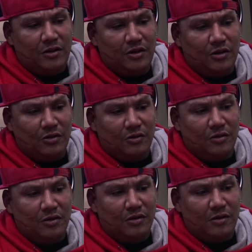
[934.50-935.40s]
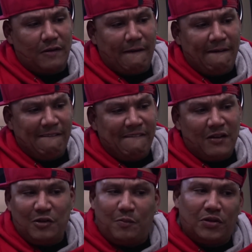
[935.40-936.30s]
you know,
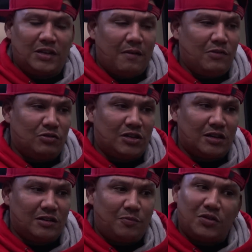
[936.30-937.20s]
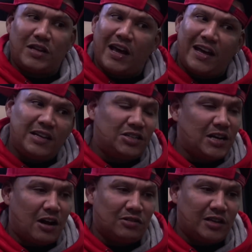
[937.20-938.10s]
you put that music, you put that
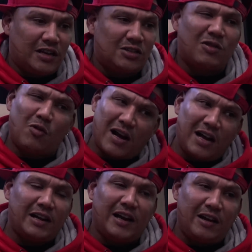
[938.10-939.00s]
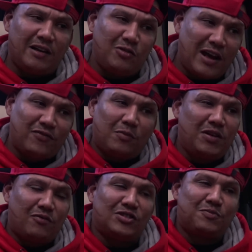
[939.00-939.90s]
energy out there. It's what kind of, you have to
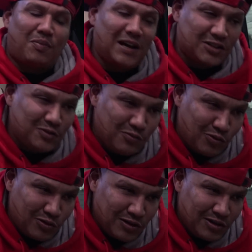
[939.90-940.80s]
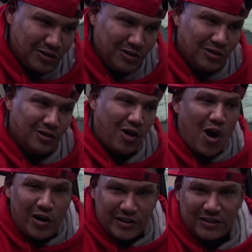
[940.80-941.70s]
be a responsible
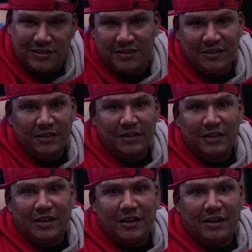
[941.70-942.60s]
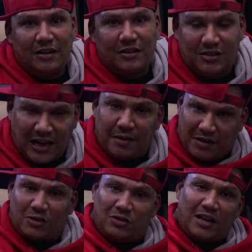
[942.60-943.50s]
artist type.
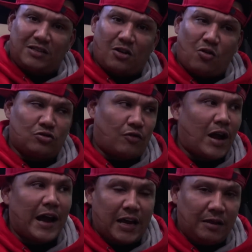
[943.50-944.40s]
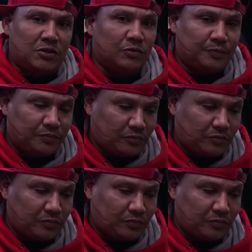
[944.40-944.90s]
That's the cause where I came to.